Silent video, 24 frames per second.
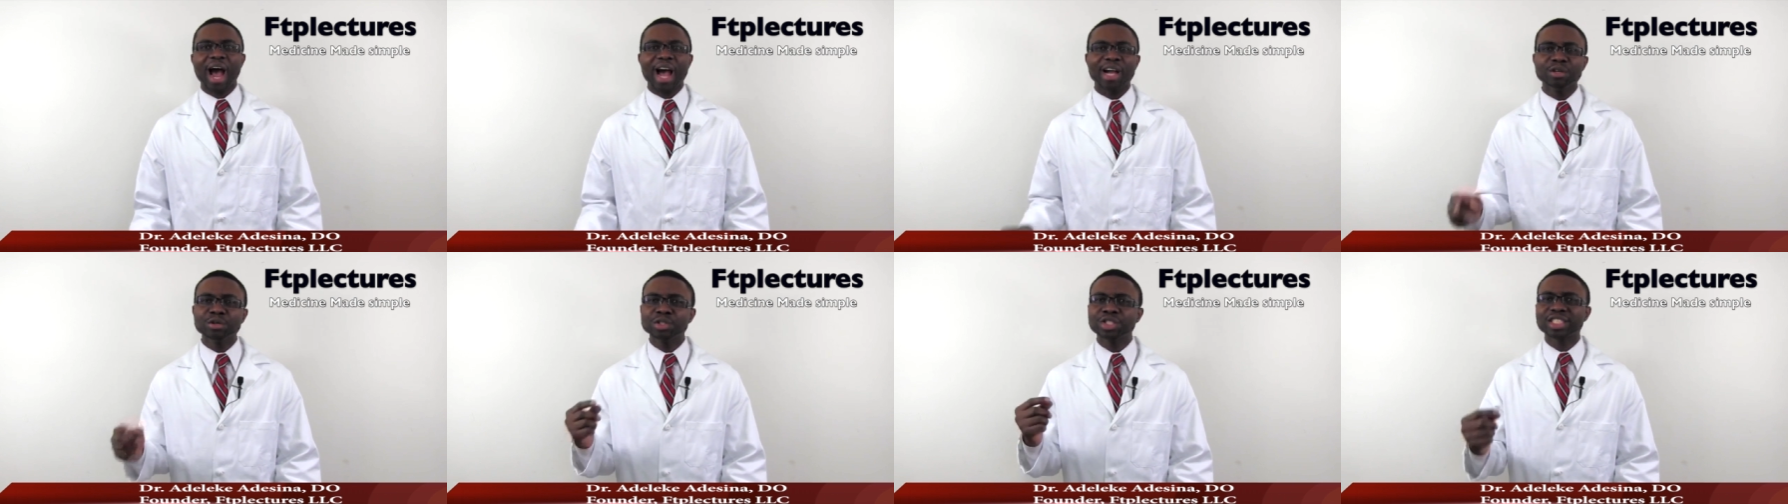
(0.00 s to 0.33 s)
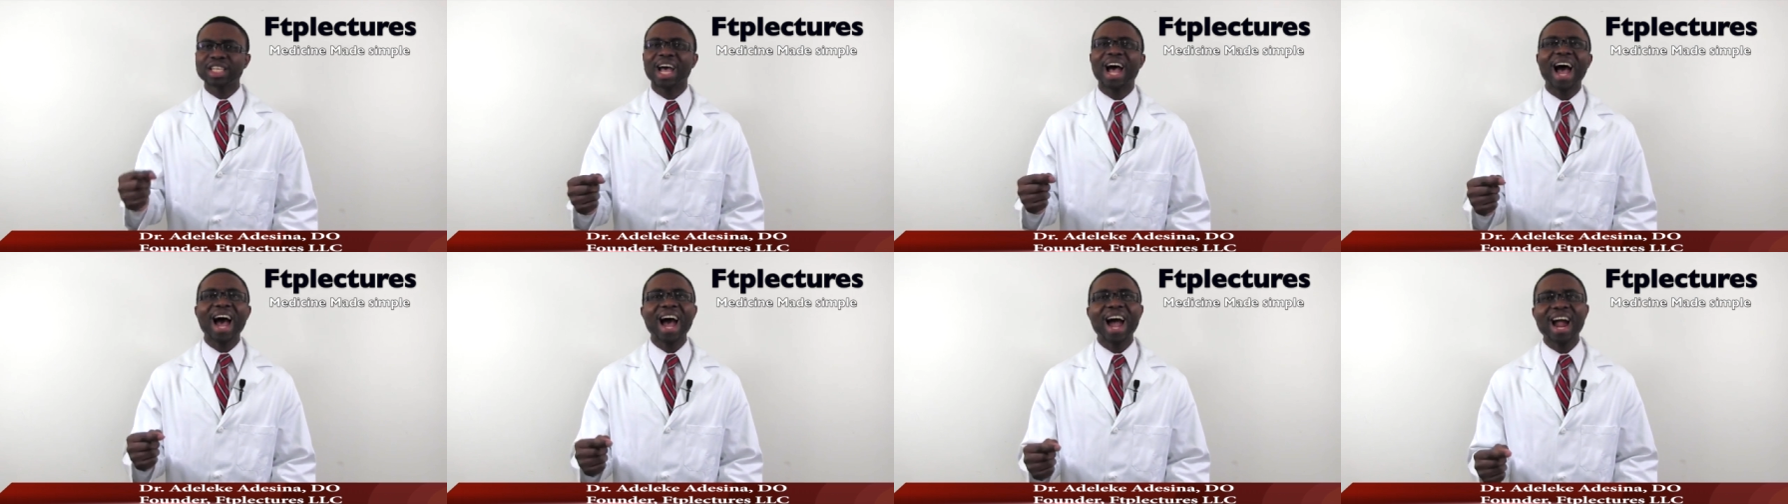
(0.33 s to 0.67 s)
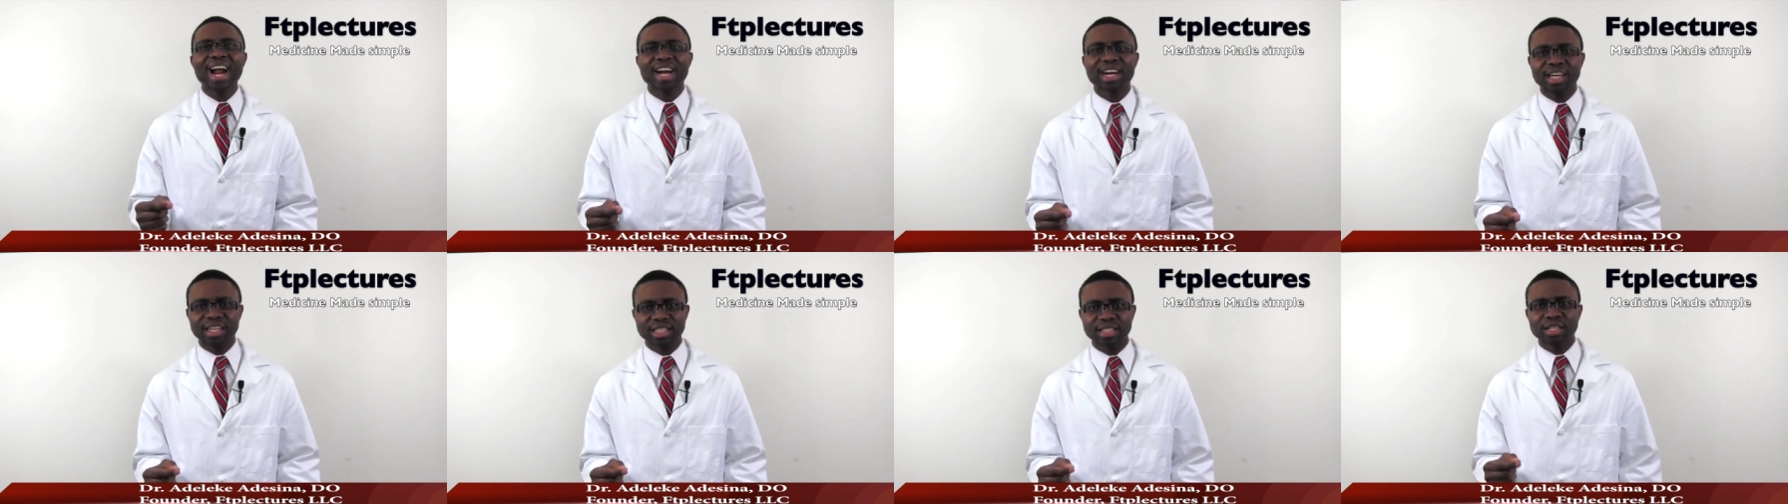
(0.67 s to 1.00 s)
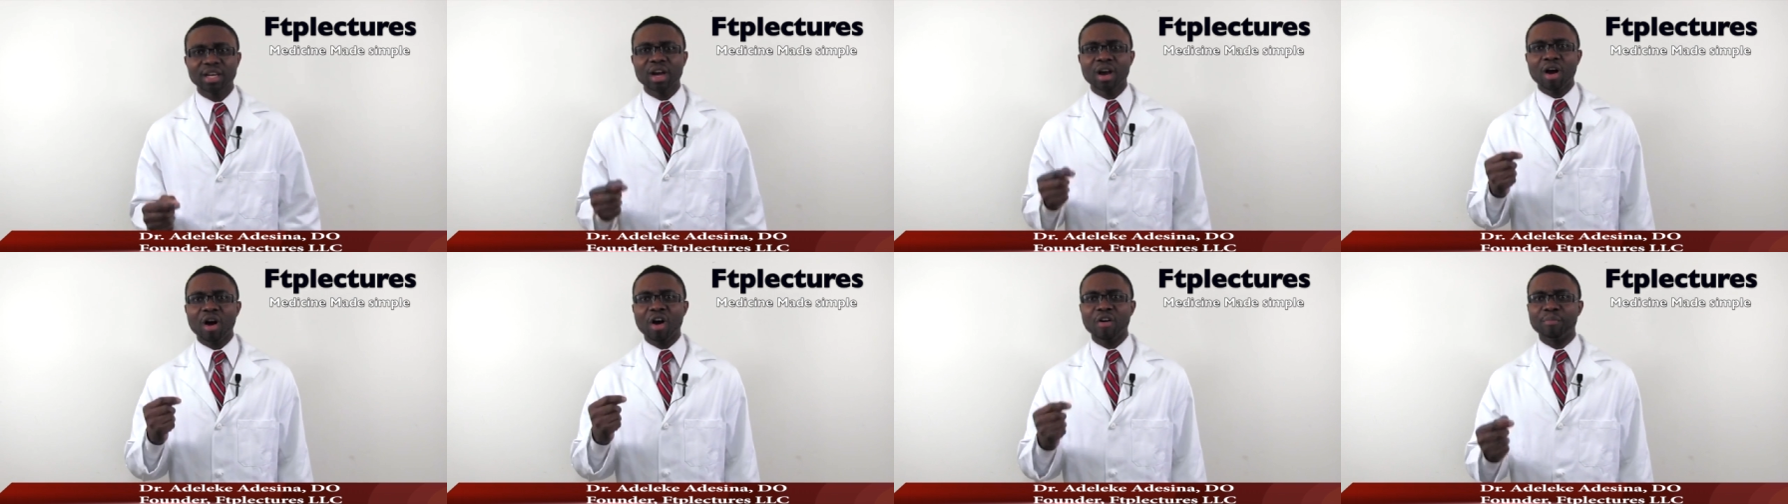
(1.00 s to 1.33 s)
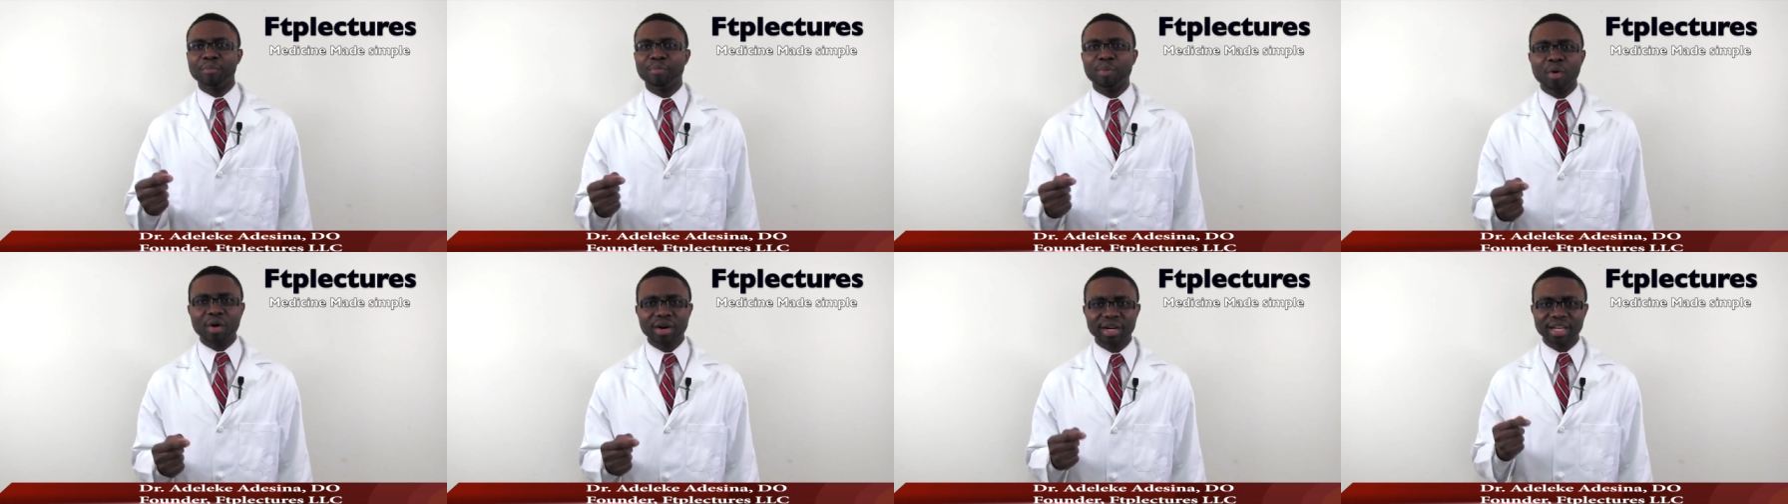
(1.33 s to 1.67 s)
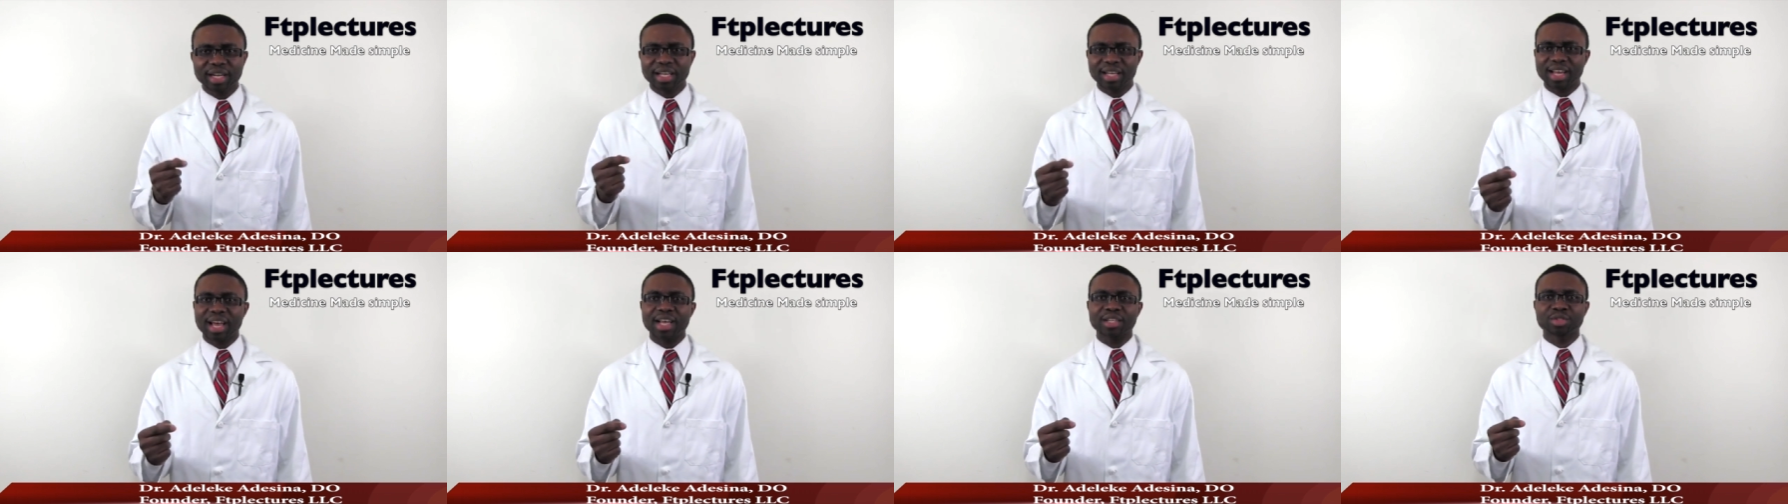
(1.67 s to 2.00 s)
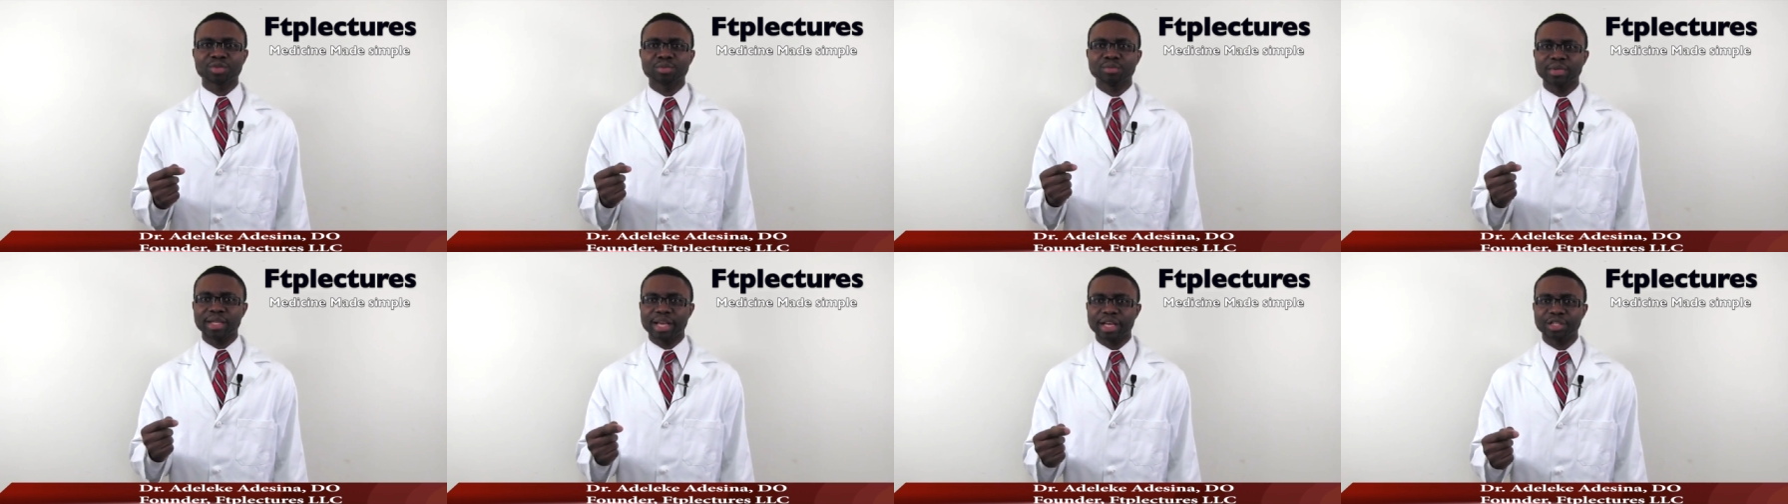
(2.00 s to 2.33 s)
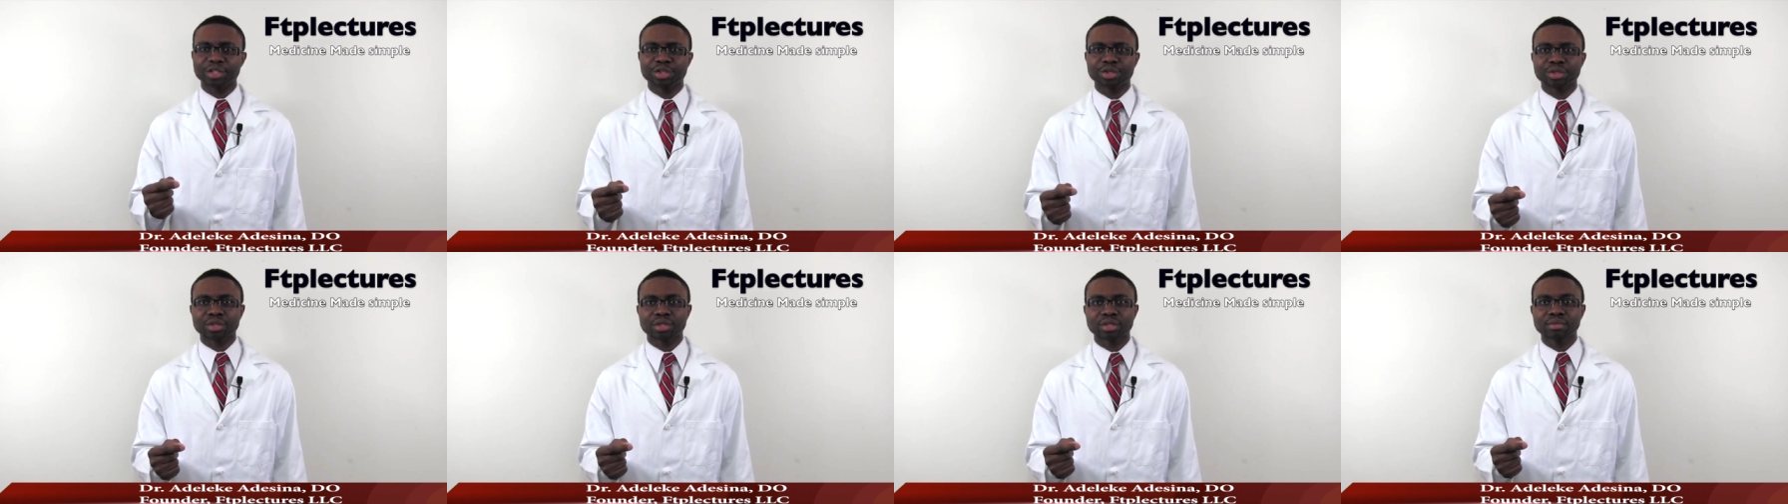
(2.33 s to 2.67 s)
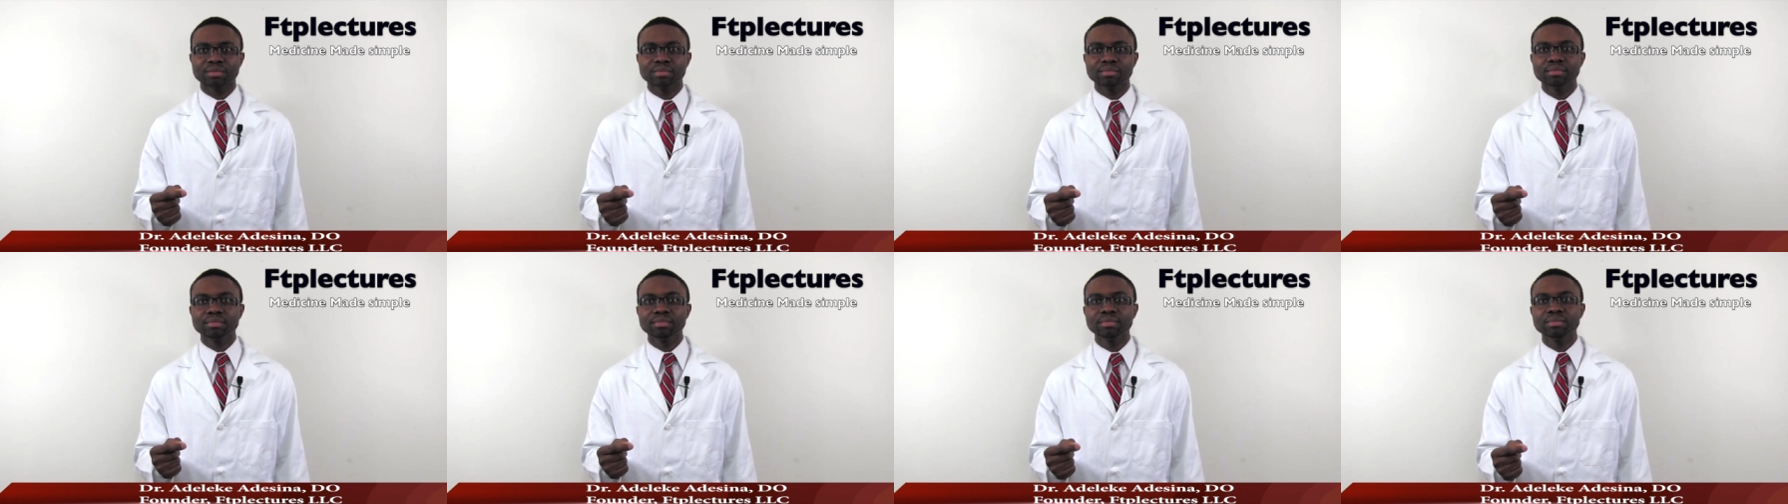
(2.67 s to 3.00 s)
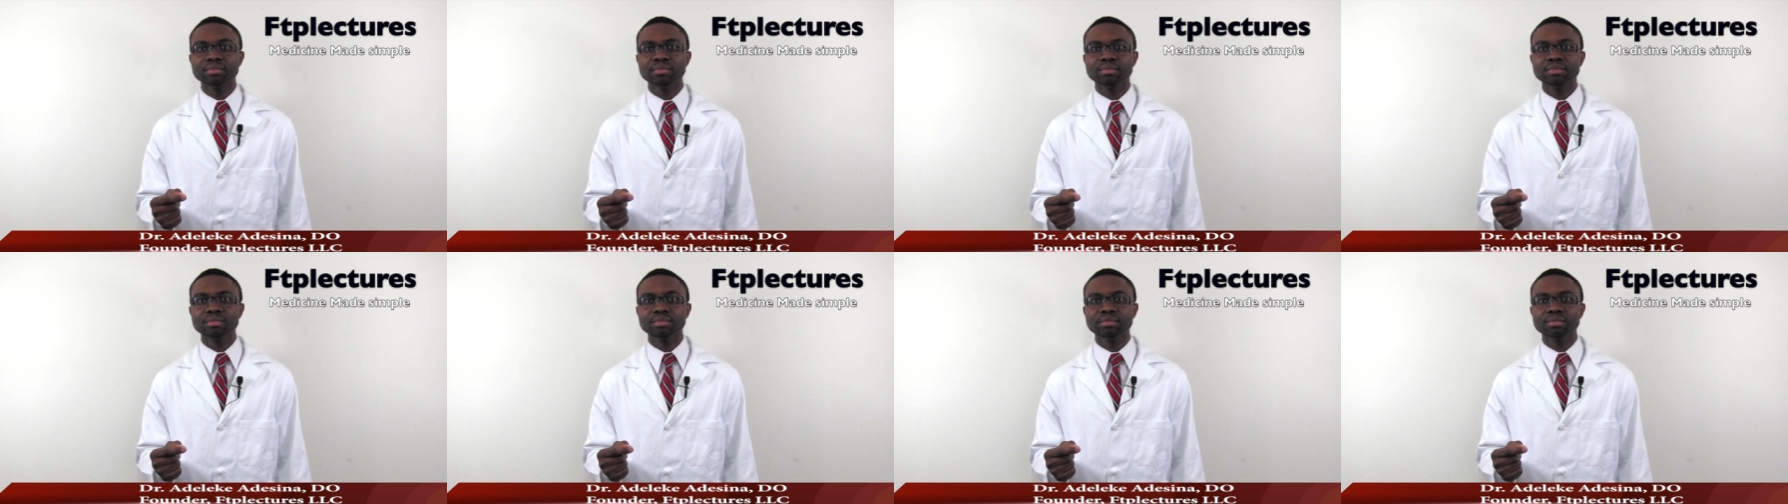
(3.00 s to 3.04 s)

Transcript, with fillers: Are you tired of boring classroom lectures?